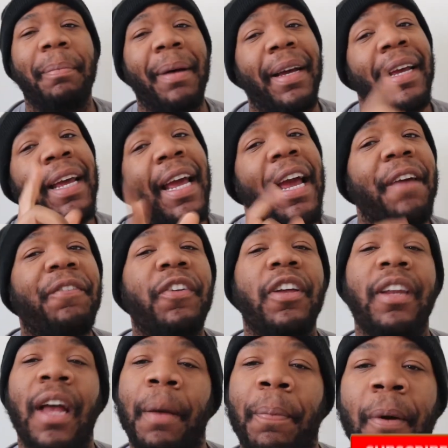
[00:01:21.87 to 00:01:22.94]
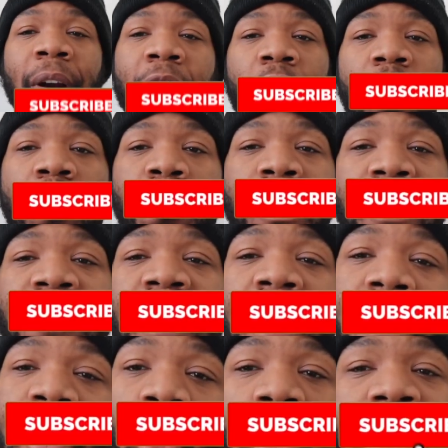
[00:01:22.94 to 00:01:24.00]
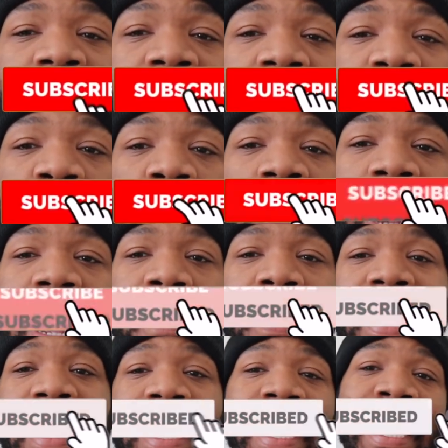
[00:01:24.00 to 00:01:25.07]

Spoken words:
But if you're not part of the RSP family, go ahead and subscribe button.